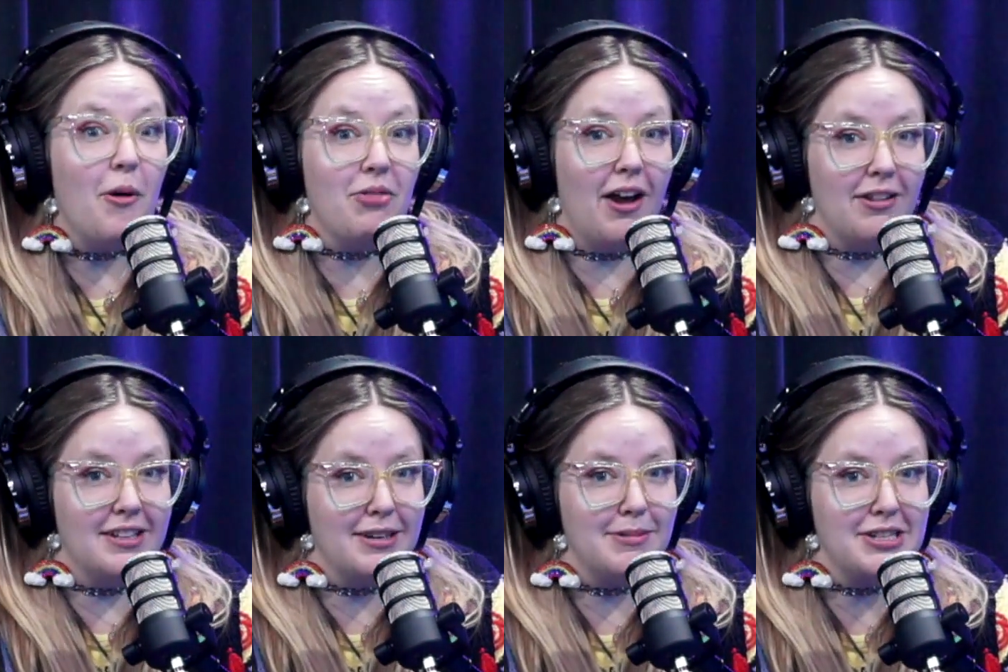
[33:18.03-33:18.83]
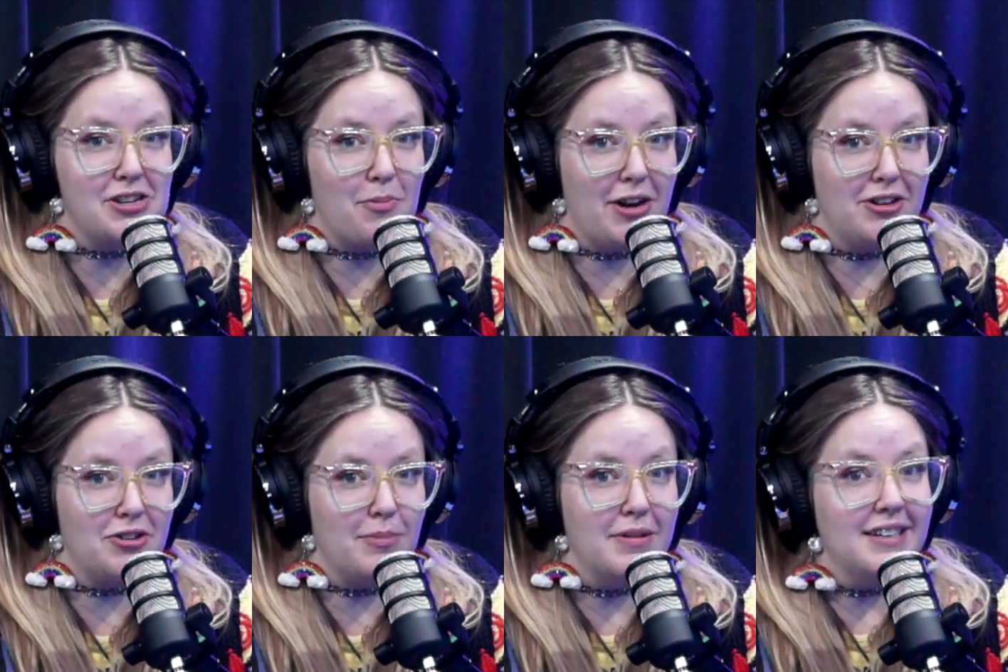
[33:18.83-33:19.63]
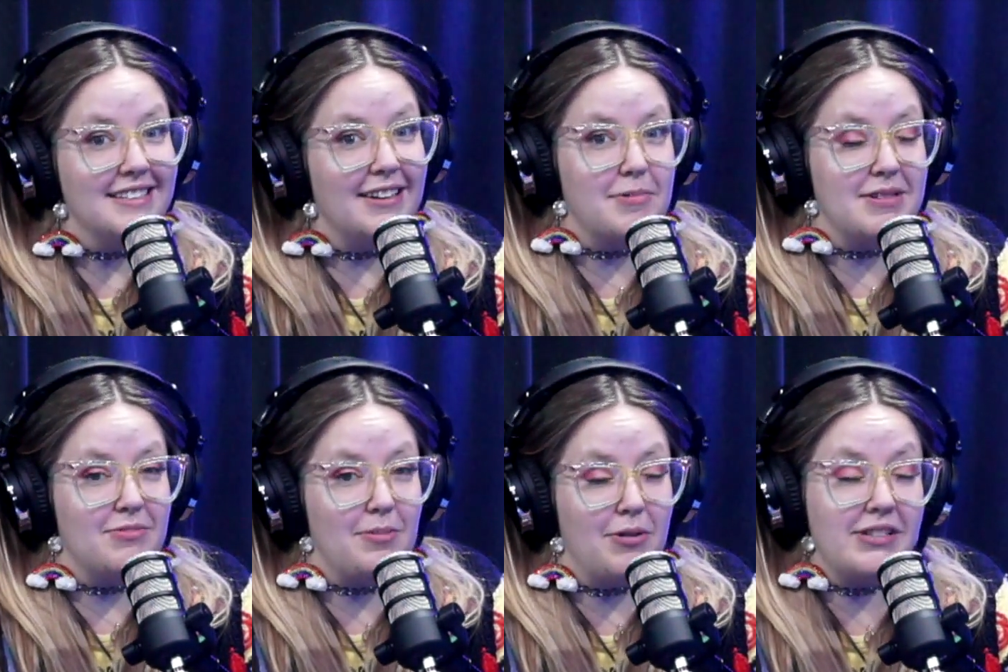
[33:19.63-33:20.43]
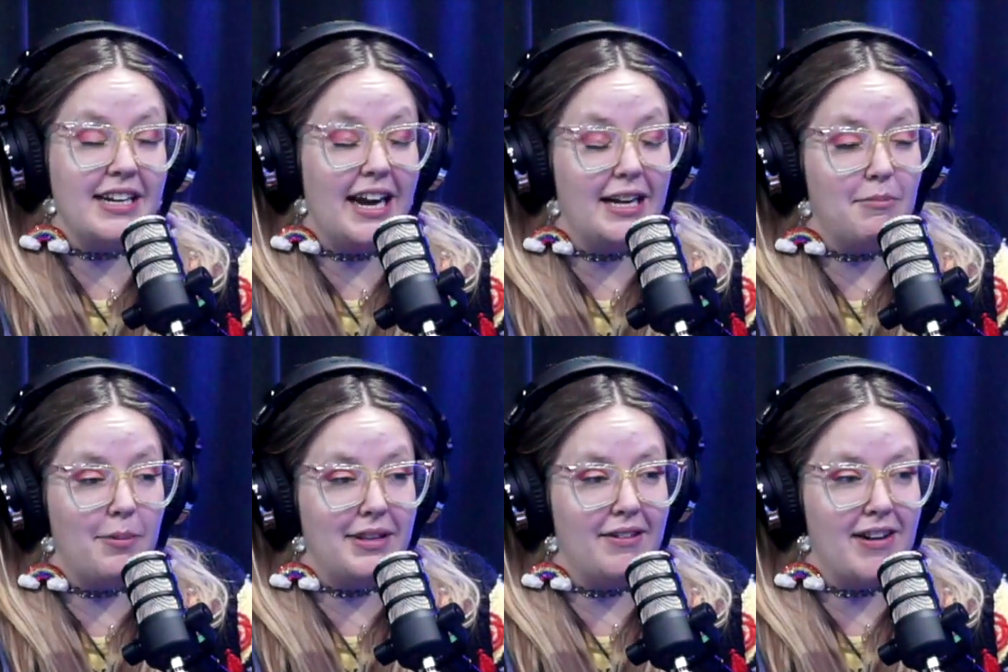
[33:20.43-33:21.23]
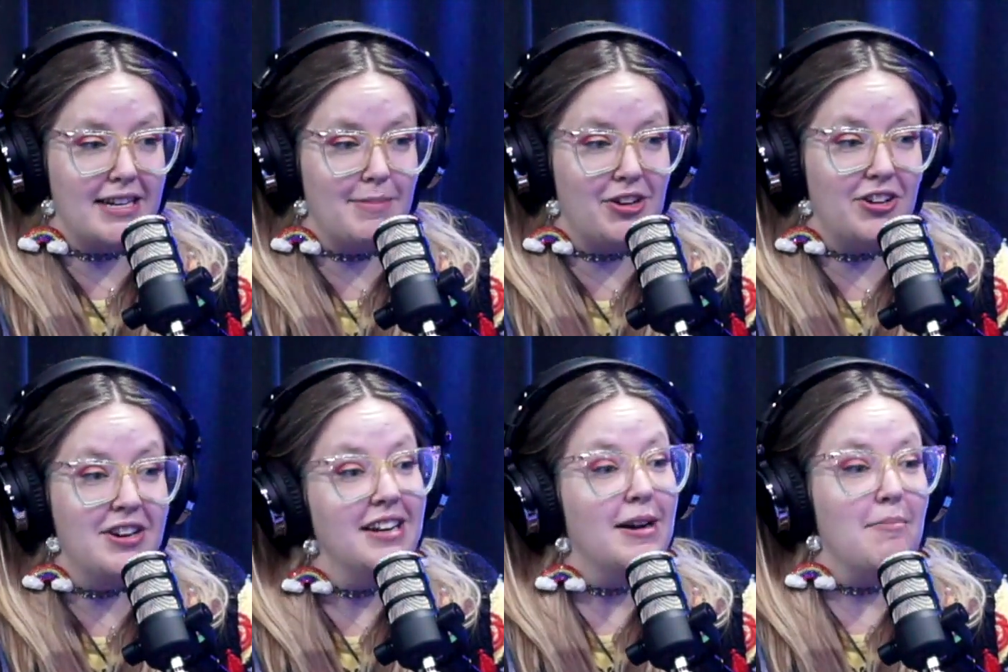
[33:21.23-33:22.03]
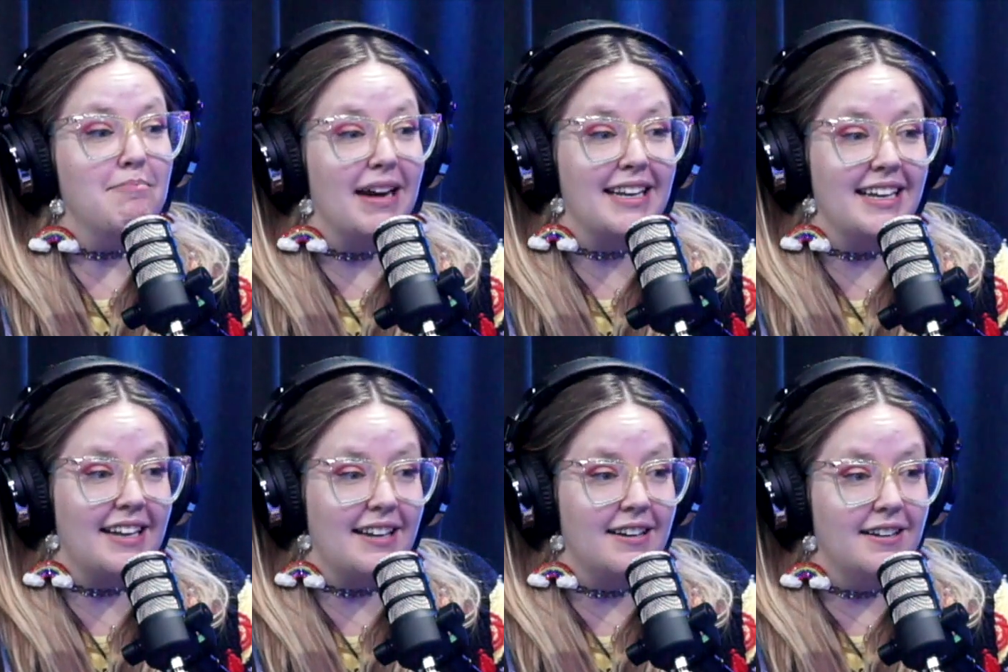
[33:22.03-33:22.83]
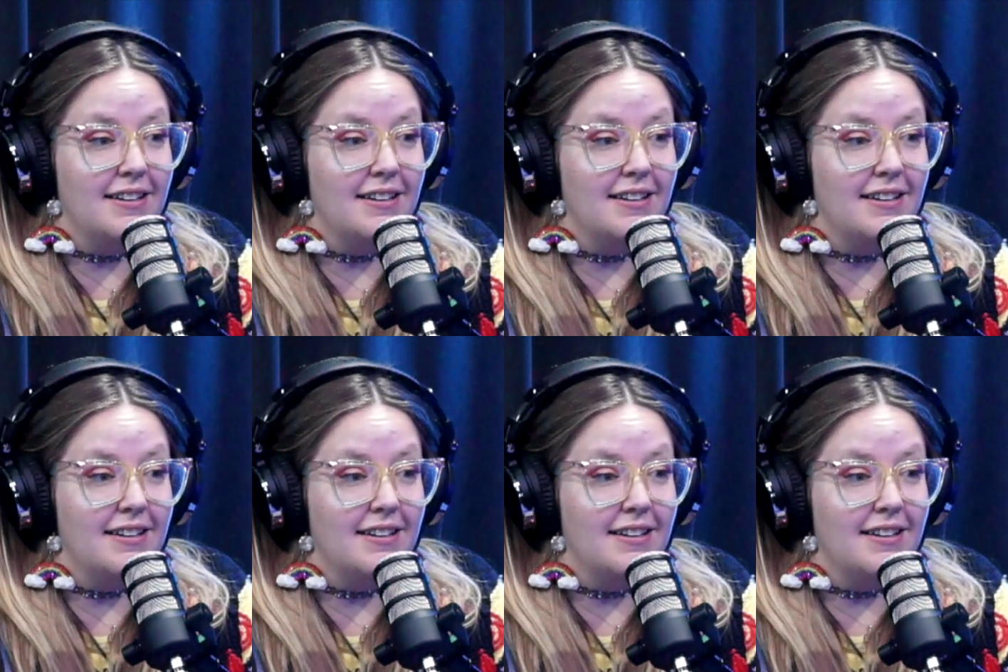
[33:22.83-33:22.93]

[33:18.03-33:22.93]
the other thing with this Sheboygan trip that was the most iconic moment that I forgot to mention. Beckett.